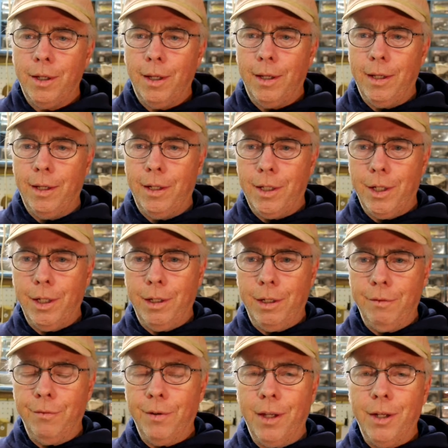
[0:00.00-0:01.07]
in an
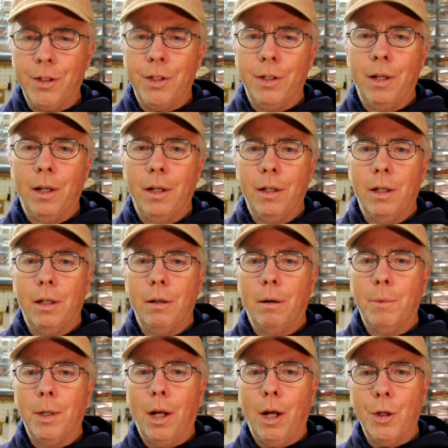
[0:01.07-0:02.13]
event,
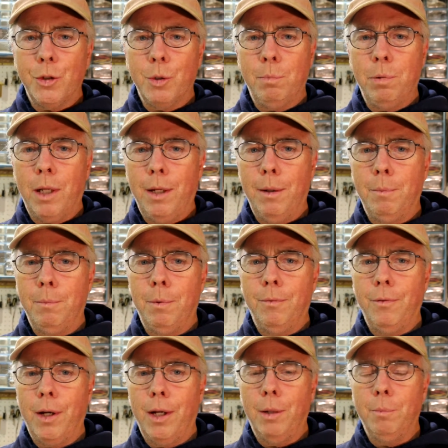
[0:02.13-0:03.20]
but also
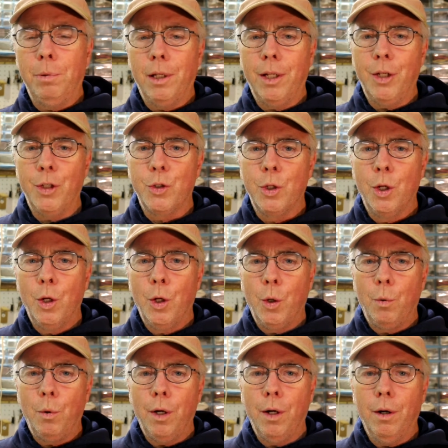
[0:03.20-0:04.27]
provide a place
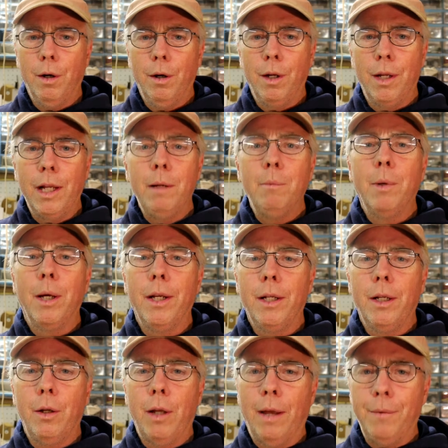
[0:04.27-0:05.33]
where
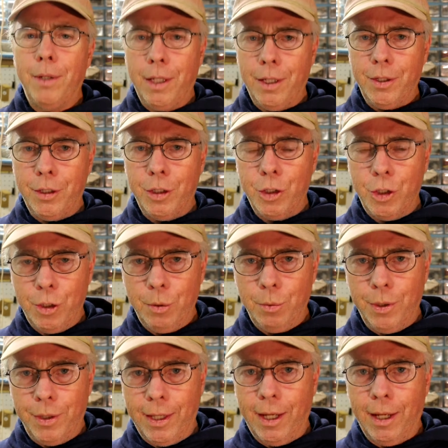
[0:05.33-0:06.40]
anybody having anything to do
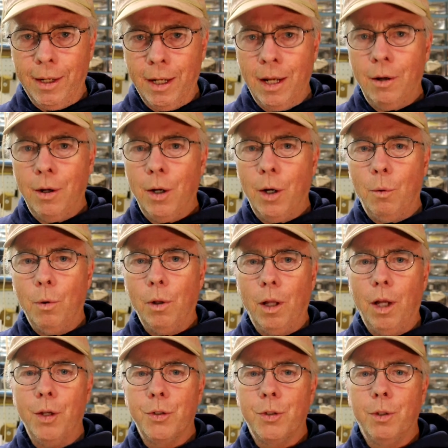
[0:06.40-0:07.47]
with that will
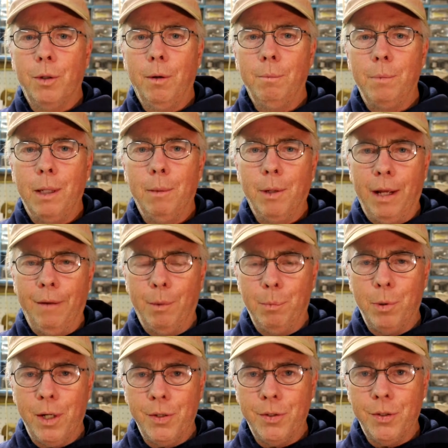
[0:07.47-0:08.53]
also be able to have a
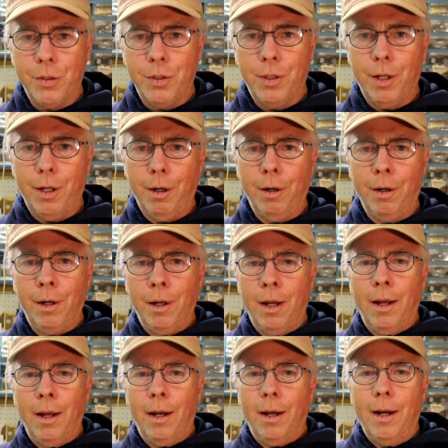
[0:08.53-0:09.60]
presence there
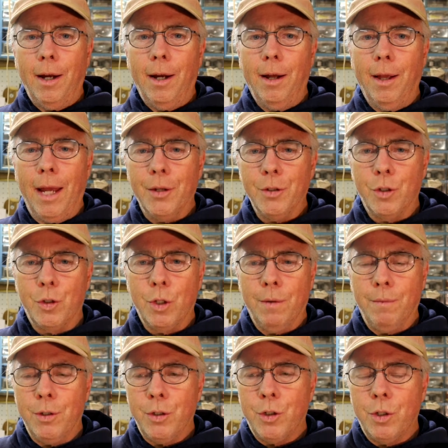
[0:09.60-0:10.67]
as a
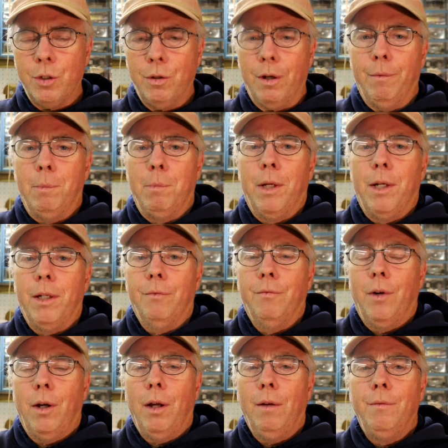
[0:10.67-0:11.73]
service to everybody
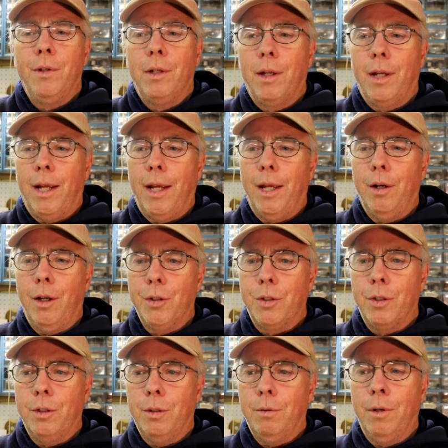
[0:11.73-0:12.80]
involved, and
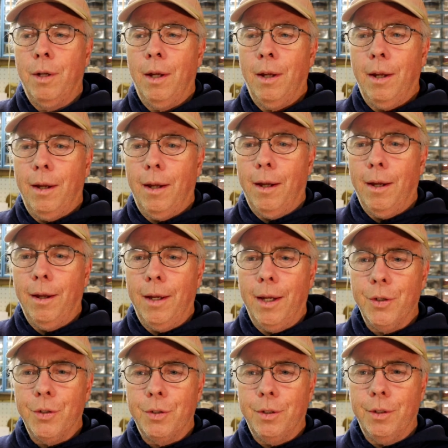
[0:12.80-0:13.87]
also
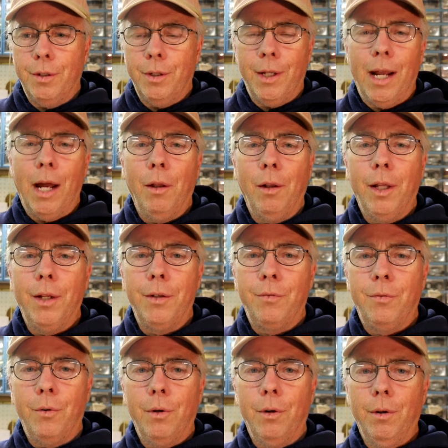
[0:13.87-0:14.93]
as an outlet
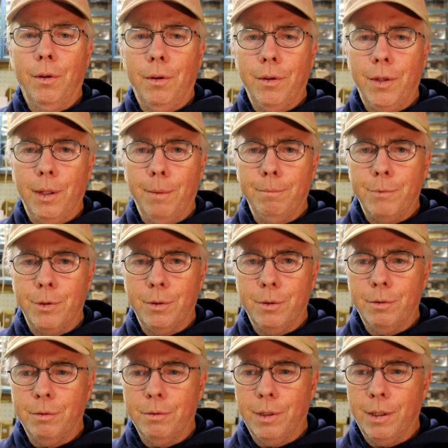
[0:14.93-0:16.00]
for them
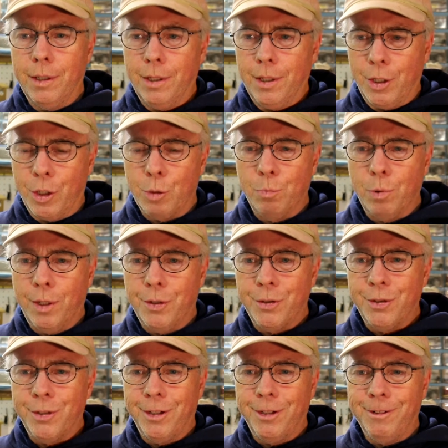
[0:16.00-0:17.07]
to
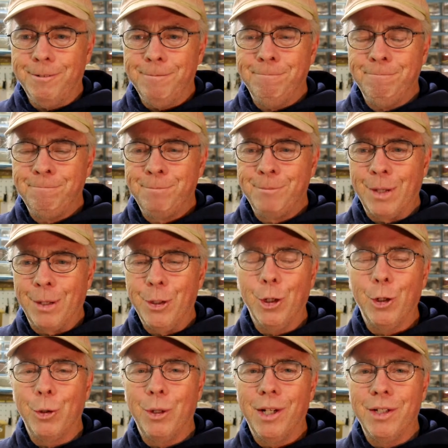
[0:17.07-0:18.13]
express
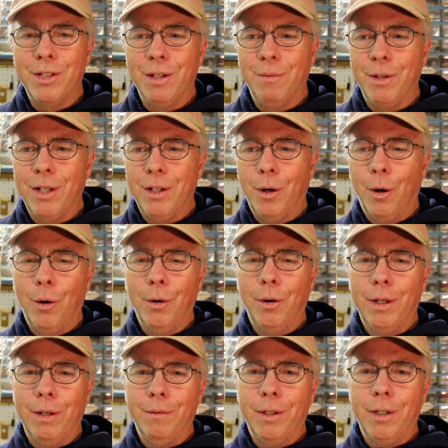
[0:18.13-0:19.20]
their creativity,
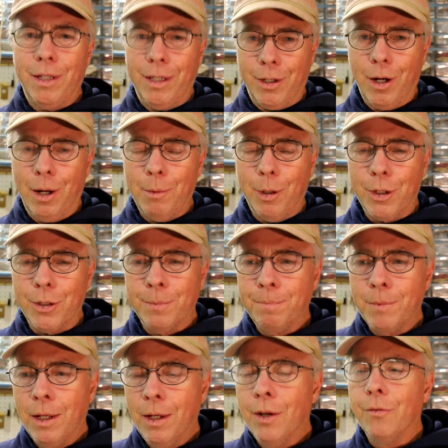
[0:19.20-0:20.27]
or even e-commerce.
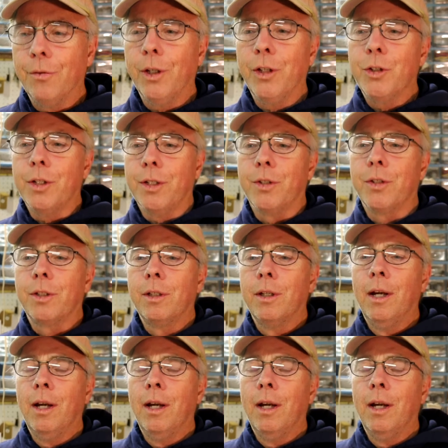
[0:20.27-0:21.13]
For instance,